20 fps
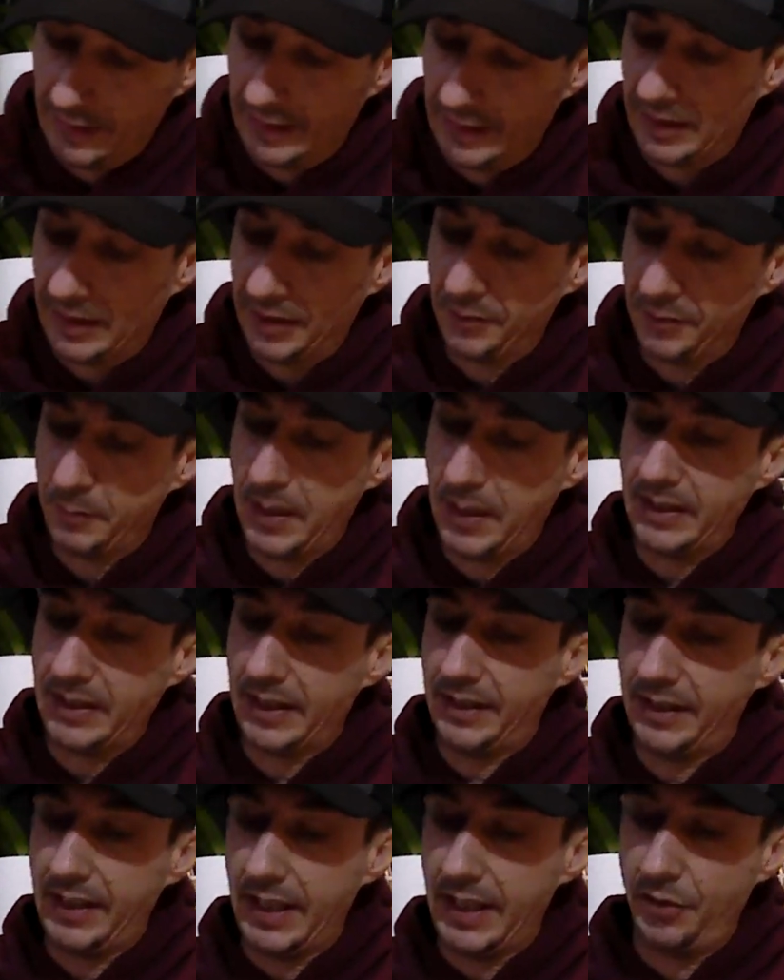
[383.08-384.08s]
it does mean
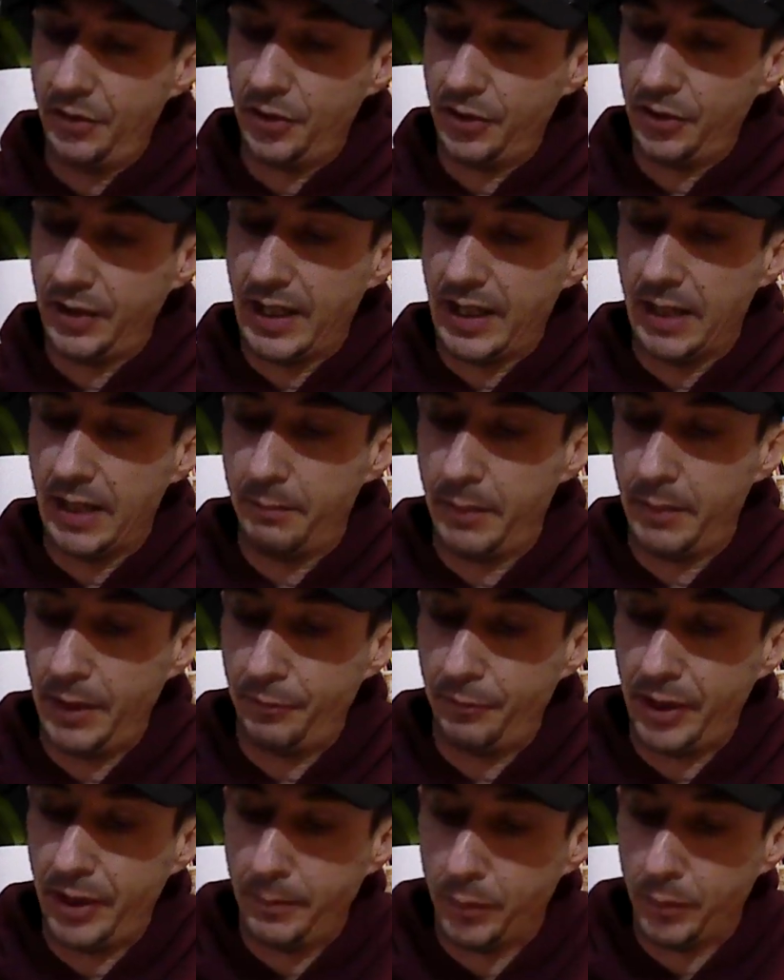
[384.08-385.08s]
that the engine can be
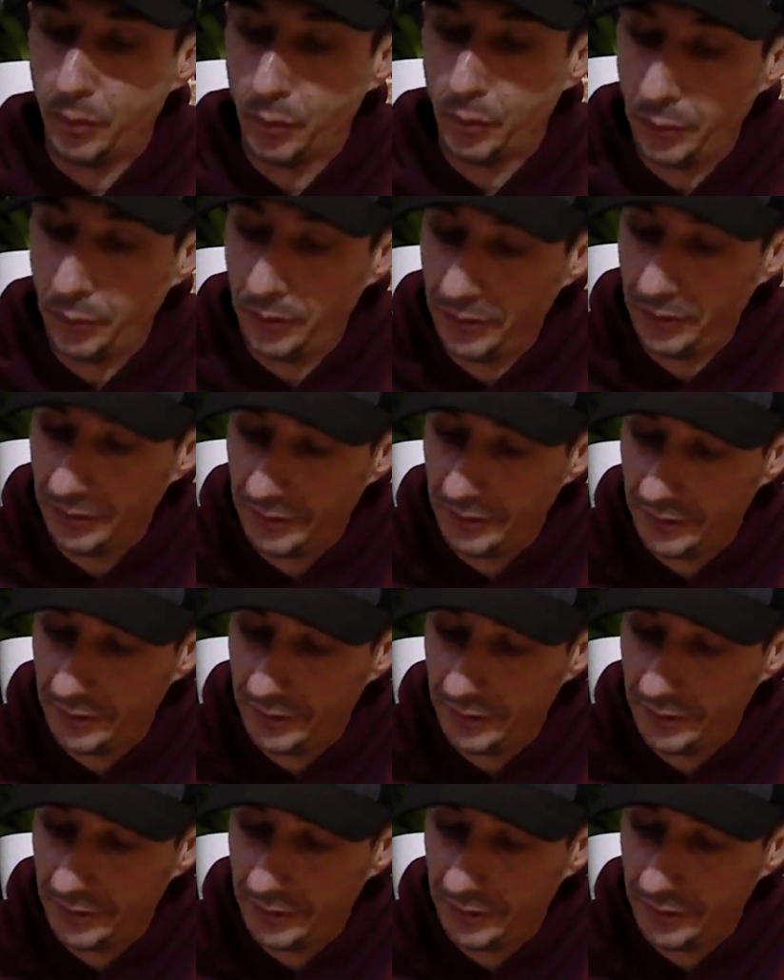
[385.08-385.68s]
rebored.